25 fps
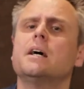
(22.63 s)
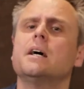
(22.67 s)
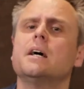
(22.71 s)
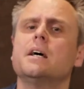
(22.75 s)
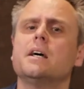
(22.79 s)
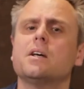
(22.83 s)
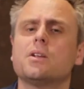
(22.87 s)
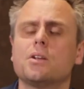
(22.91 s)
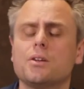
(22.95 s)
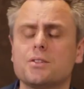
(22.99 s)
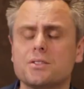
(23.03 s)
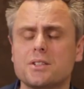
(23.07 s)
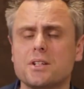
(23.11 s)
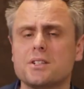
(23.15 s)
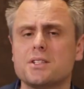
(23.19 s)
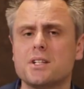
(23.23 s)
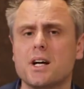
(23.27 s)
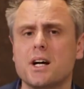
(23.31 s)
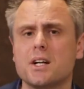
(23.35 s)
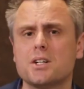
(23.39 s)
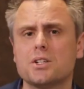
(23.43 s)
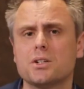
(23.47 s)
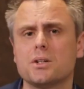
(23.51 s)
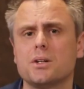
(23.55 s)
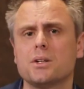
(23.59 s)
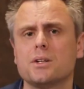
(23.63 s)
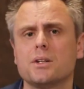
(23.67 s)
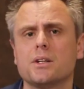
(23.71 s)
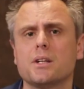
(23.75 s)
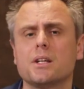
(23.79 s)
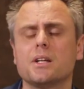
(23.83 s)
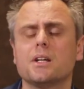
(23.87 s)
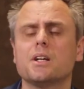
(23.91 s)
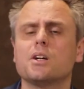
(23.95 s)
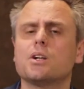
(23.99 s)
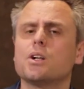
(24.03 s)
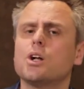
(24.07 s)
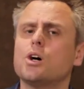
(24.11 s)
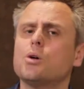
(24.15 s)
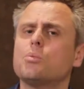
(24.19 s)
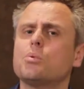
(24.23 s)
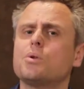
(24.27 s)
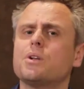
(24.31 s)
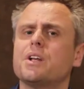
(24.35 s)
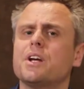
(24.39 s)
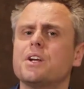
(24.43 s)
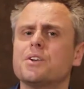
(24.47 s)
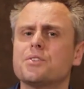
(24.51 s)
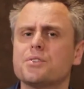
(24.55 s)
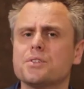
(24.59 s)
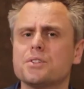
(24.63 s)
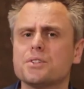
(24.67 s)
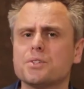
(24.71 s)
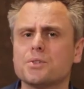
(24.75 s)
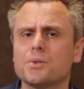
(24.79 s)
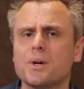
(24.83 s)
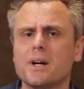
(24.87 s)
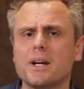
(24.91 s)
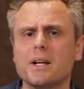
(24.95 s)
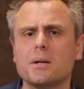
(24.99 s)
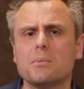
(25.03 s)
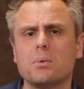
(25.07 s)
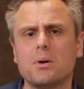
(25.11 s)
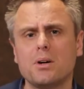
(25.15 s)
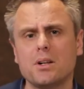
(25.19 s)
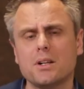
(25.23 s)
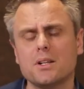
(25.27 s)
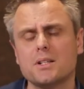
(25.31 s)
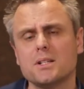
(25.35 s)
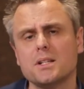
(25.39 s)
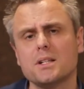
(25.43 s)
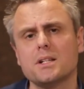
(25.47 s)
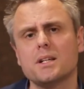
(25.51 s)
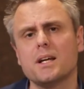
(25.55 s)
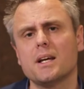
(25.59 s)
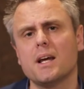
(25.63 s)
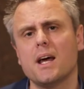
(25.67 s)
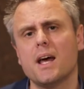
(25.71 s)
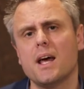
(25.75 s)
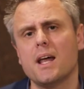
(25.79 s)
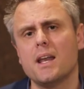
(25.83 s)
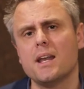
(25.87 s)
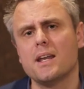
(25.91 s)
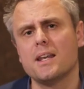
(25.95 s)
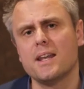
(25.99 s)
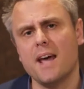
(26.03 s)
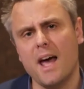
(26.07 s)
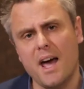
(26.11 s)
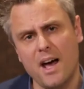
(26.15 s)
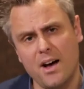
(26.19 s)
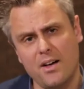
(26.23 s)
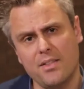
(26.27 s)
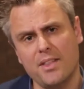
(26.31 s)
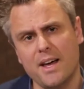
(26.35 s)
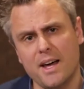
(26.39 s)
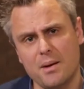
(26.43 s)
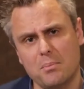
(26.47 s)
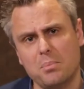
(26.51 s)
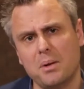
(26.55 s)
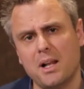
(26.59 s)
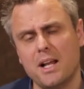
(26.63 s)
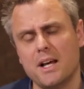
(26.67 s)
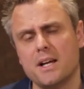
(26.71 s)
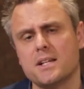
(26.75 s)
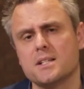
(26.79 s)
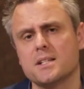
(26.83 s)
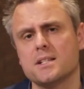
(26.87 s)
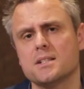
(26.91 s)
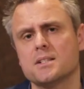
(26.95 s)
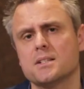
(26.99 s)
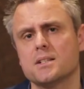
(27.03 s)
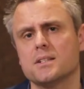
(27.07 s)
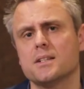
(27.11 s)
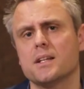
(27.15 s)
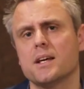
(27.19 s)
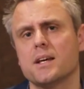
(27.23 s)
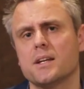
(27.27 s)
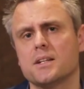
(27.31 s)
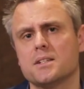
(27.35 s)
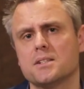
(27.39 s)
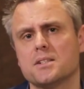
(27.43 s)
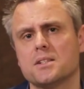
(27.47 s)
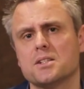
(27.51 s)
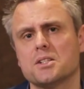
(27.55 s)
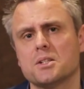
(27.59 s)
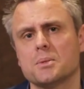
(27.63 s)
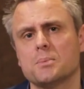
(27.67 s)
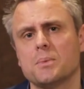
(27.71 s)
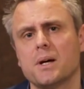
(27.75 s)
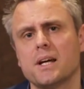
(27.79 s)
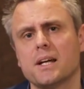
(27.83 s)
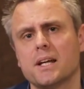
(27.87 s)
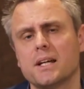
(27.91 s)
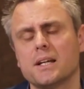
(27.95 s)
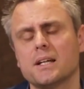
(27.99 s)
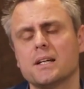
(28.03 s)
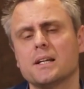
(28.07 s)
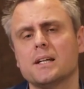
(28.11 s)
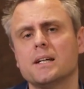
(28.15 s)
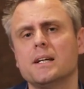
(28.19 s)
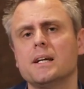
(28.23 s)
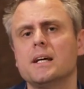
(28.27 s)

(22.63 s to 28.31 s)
He'll also touch on the global interest rate policy and how that plays into their decision making,